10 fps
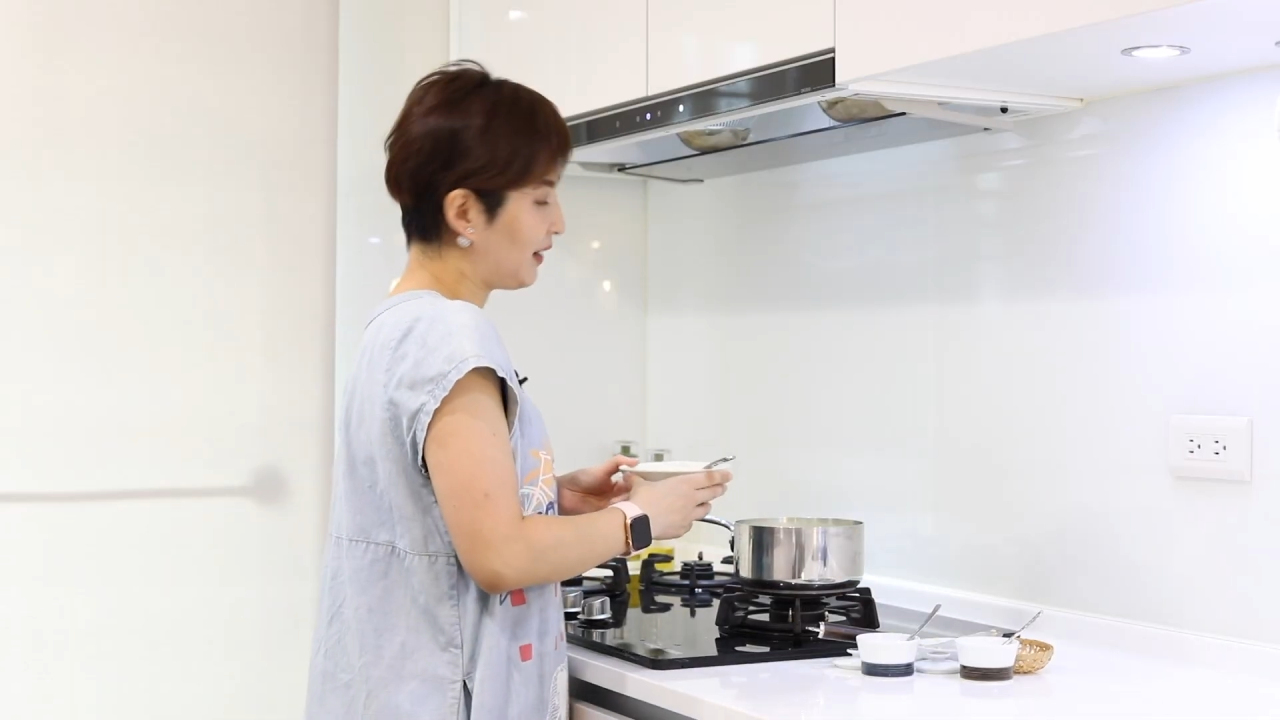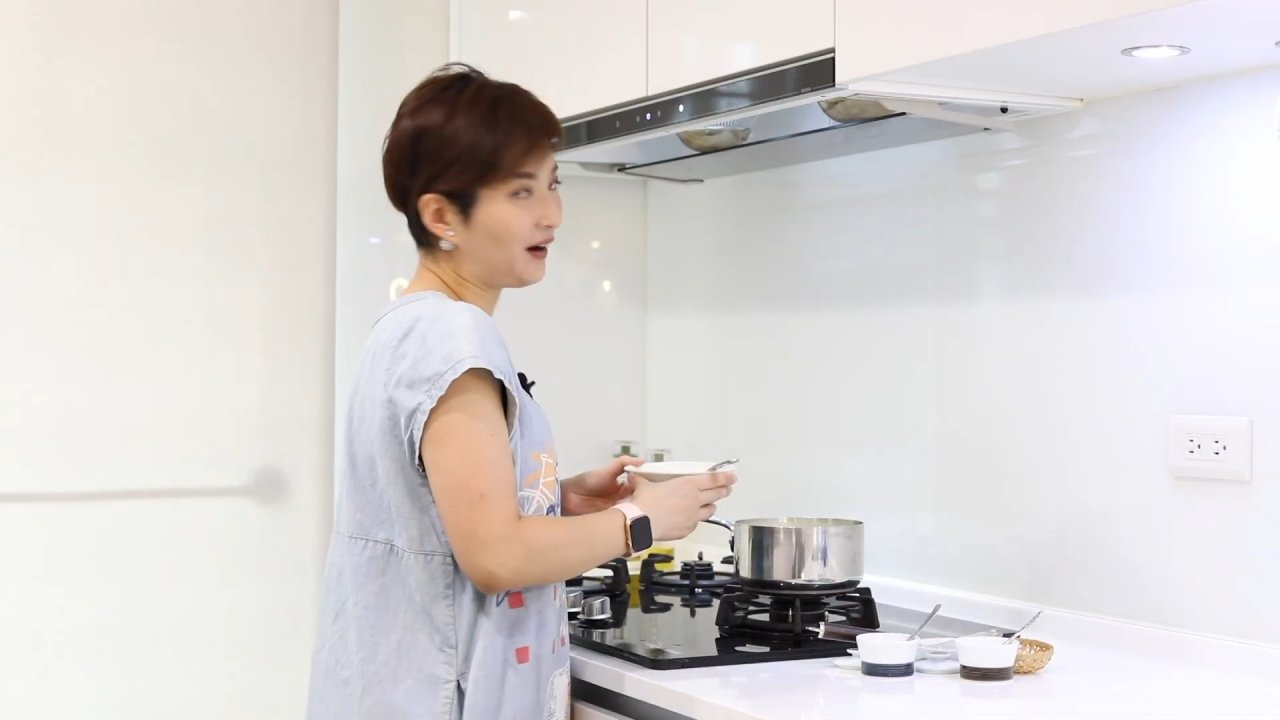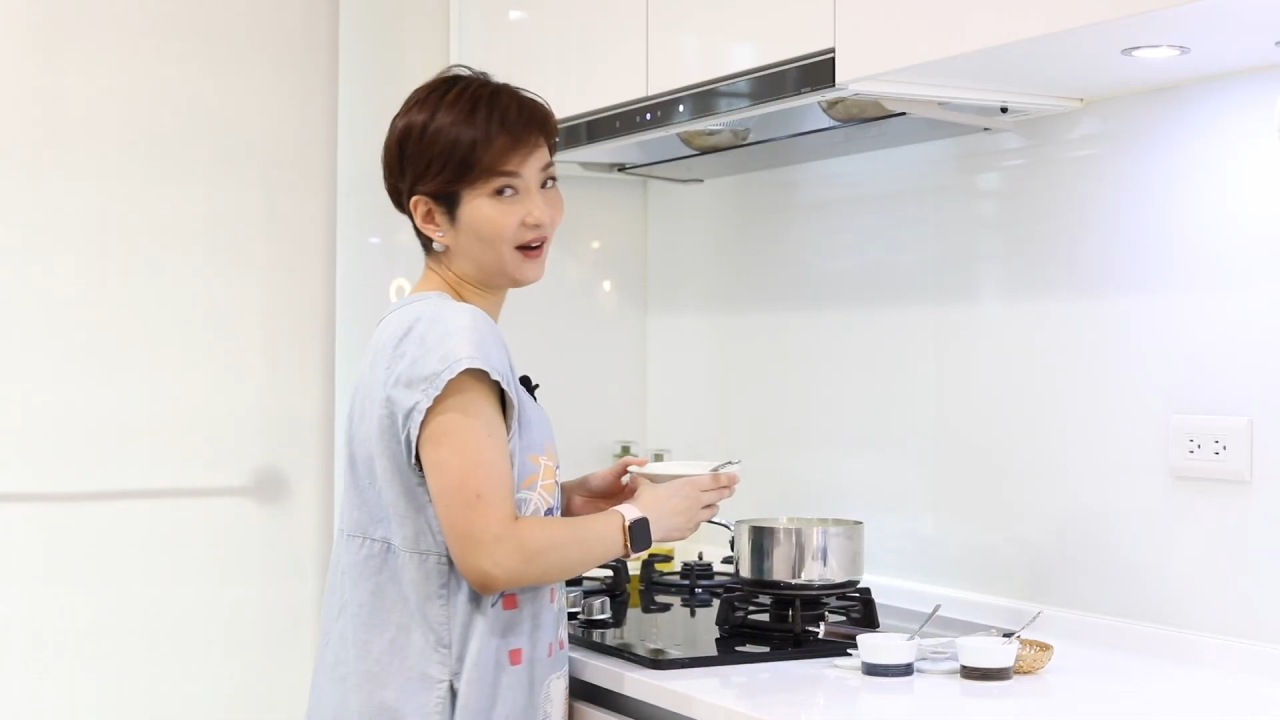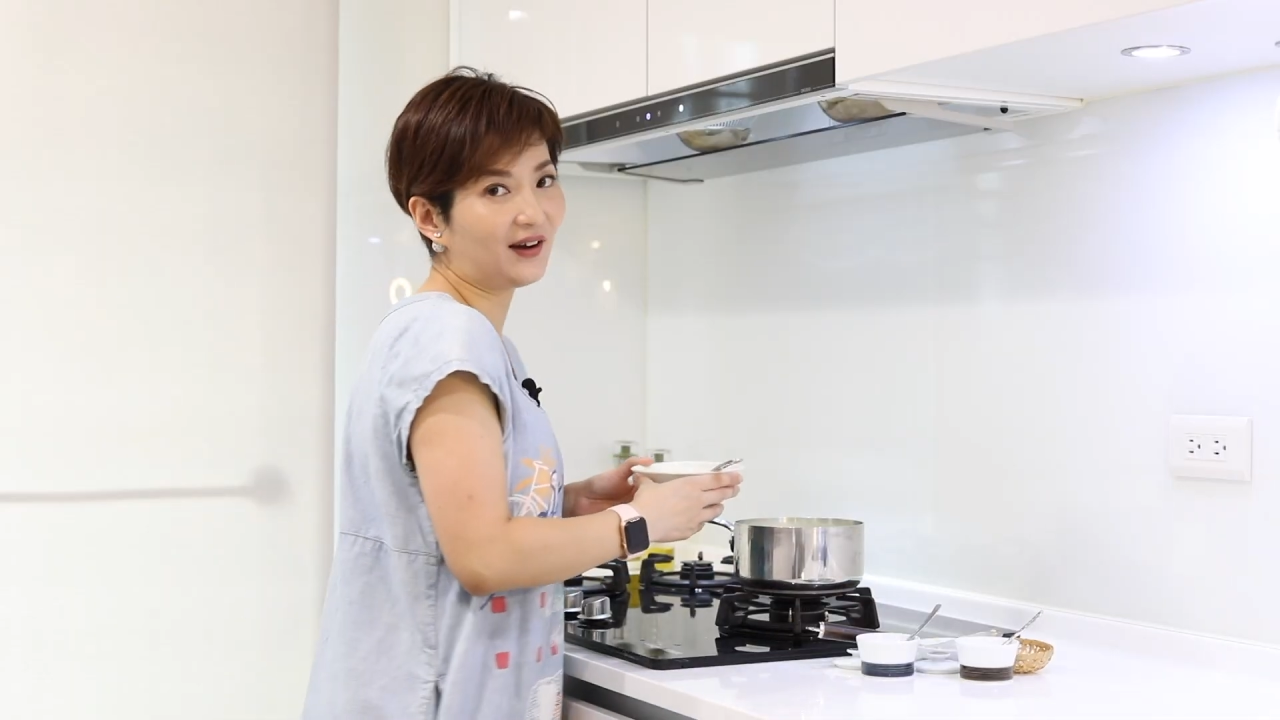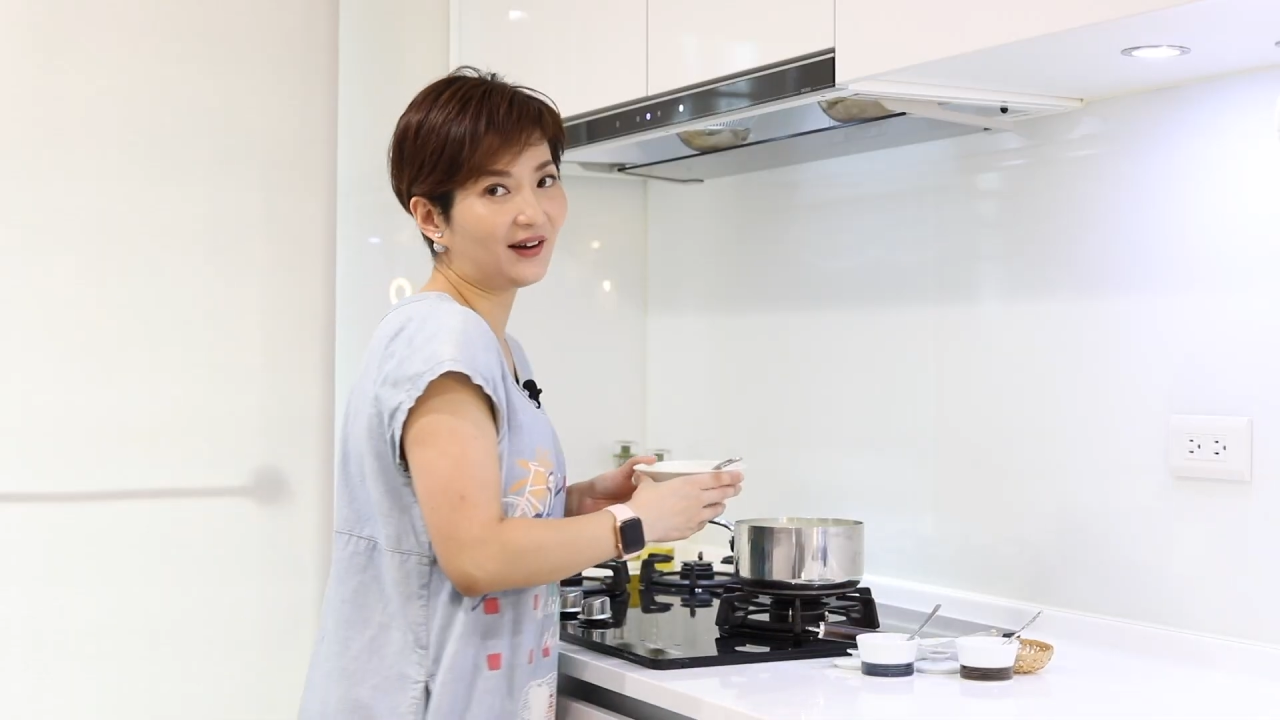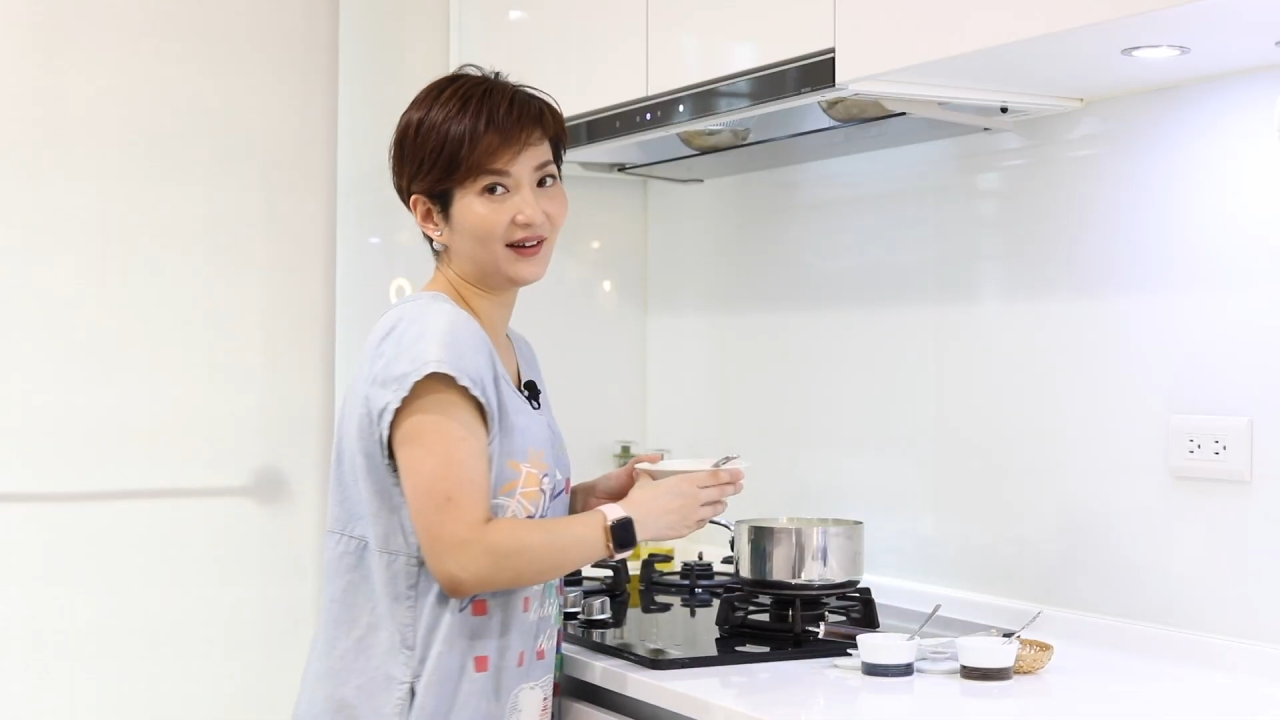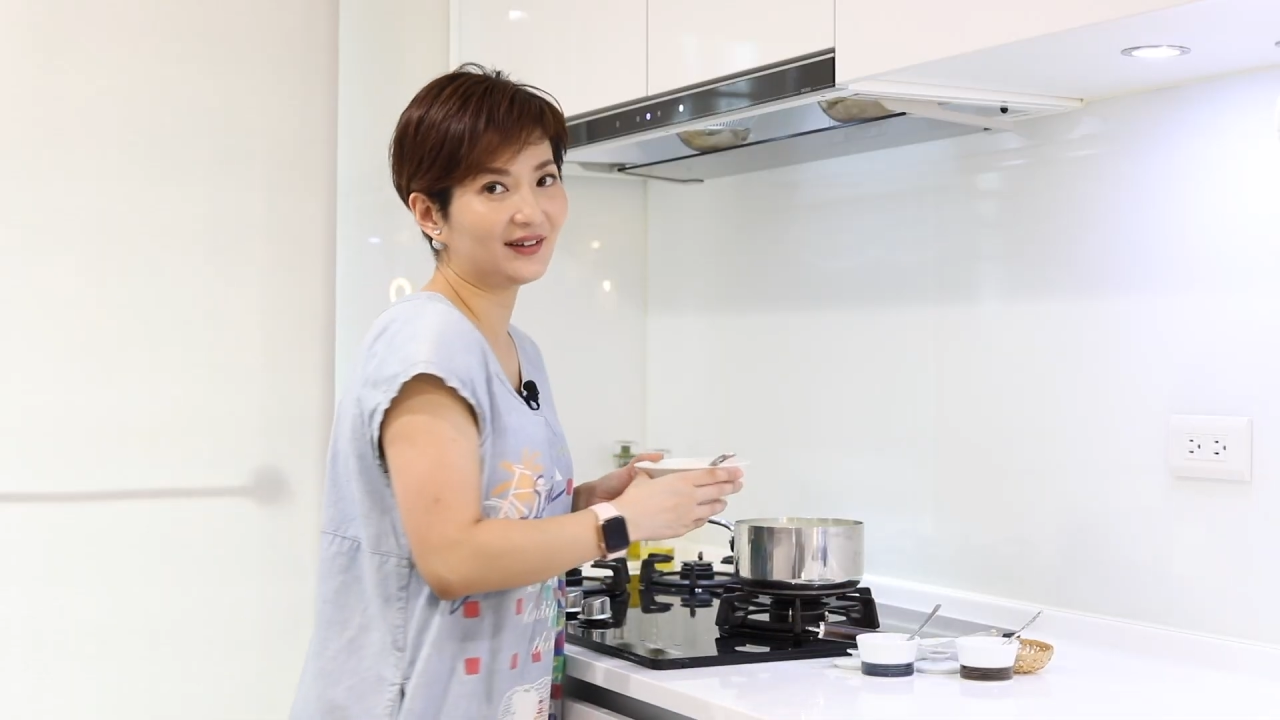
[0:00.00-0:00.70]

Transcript: Oh,